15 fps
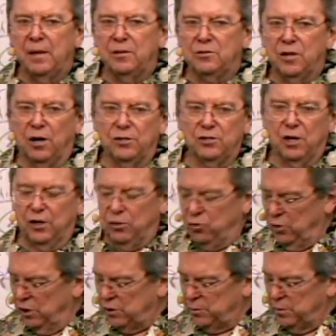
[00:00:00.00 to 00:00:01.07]
John's got
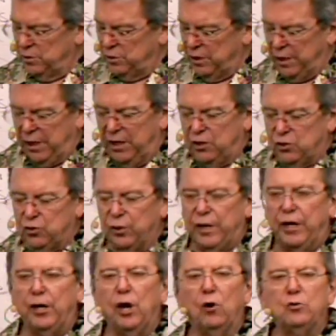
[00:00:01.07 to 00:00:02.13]
Christmas and Easter, and
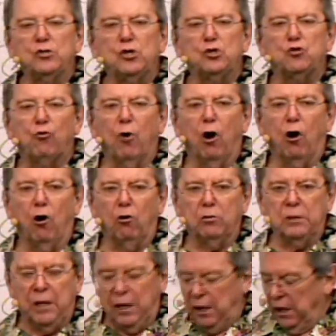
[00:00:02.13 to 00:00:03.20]
he knows it's wrong.
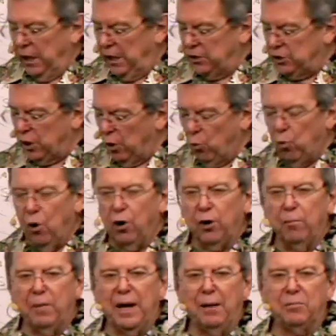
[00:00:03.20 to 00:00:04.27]
He's got water
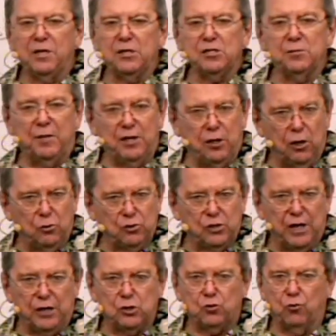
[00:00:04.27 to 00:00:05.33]
baptism. He knows
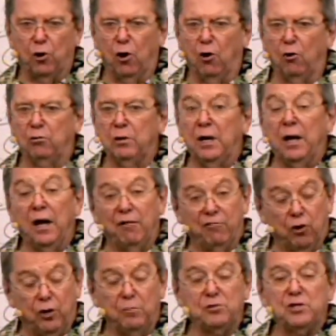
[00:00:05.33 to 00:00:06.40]
that's wrong. I've
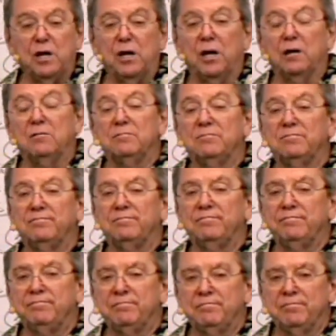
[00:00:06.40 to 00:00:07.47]
heard him say it.
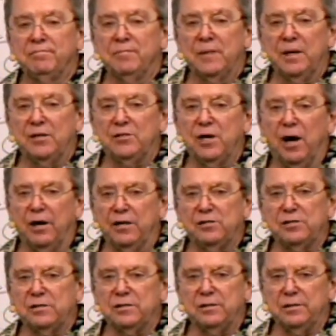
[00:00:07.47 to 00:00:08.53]
He's got
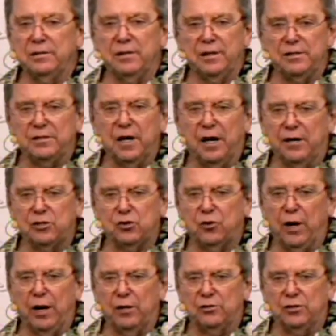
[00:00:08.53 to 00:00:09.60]
his
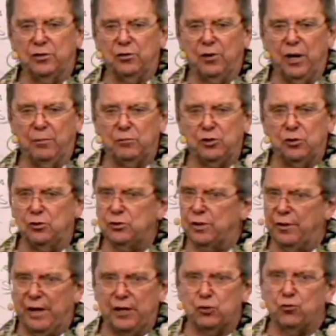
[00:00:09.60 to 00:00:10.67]
crackers and grape juice,
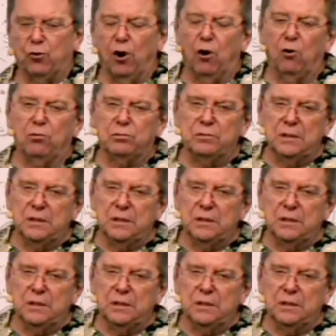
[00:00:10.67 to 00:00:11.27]
and that's wrong.